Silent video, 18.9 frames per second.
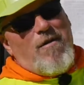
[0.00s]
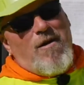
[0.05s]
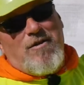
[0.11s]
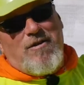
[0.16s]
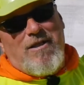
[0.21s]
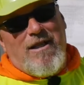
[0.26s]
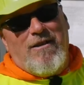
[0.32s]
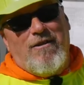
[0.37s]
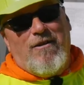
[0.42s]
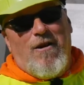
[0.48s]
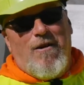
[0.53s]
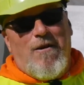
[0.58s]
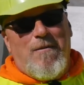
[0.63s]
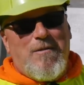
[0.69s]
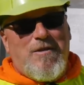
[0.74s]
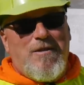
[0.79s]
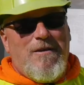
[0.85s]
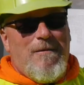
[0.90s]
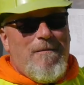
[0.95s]
of our signal
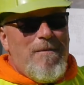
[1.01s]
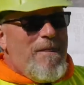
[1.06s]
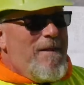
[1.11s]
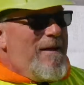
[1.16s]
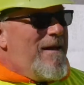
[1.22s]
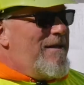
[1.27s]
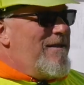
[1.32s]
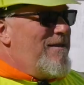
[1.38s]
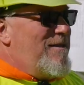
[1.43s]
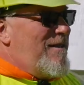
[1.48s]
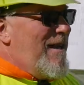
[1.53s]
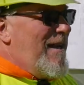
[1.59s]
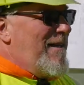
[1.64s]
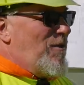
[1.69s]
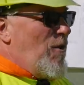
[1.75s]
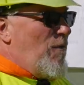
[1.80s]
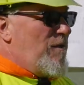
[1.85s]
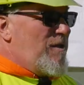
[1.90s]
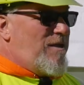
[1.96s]
arms and
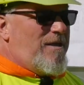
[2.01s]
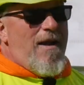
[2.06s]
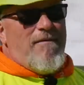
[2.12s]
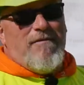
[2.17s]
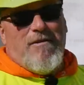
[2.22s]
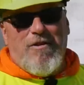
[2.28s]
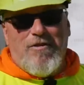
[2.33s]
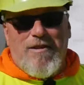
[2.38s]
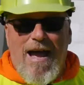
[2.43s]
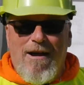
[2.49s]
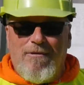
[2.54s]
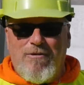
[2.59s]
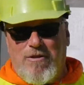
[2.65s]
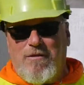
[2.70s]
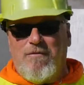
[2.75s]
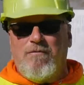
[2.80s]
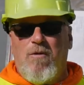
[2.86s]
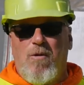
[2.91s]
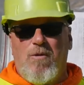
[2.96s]
sent over
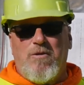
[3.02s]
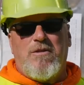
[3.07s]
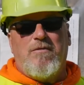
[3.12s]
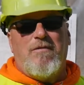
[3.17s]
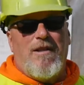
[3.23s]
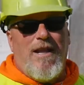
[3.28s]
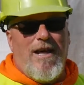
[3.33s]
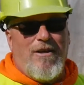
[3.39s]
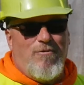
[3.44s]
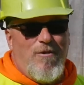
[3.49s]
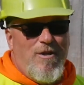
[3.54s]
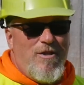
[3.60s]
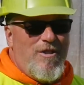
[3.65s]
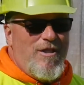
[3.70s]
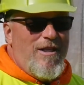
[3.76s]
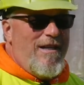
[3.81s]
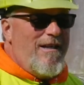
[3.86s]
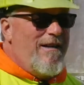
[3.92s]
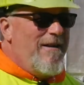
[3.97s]
7,000 volts of
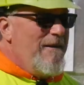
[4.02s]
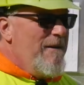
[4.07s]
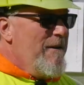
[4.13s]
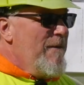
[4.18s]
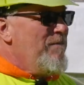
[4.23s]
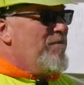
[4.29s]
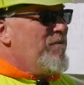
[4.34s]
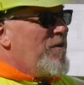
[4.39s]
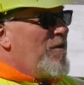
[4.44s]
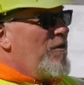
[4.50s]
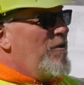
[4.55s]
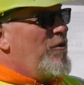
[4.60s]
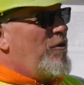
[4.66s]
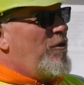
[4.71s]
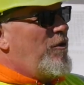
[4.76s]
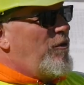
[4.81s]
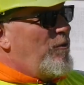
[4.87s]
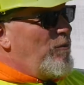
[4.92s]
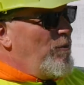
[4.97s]
electricity
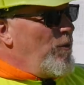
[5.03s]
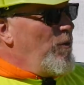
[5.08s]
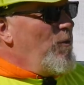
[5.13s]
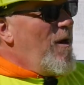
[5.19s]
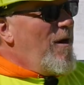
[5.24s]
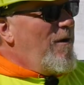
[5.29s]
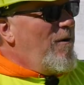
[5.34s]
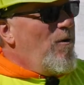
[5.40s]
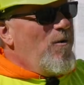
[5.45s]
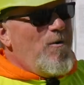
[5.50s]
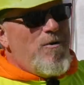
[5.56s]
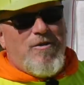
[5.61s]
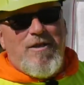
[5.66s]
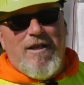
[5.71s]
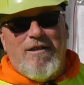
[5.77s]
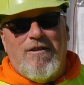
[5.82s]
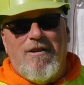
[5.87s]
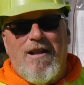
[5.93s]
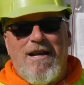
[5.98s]
through our whole
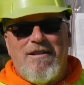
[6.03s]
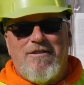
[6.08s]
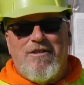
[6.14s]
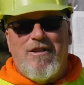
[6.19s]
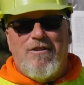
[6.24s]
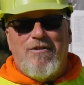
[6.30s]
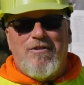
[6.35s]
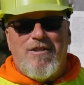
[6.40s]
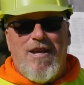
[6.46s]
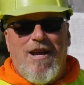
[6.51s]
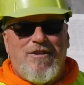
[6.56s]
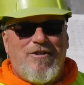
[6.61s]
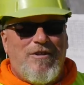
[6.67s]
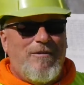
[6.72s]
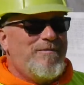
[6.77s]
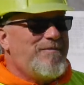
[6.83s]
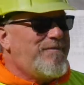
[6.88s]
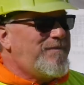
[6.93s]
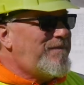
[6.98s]
signalized
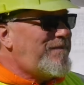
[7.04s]
intersection.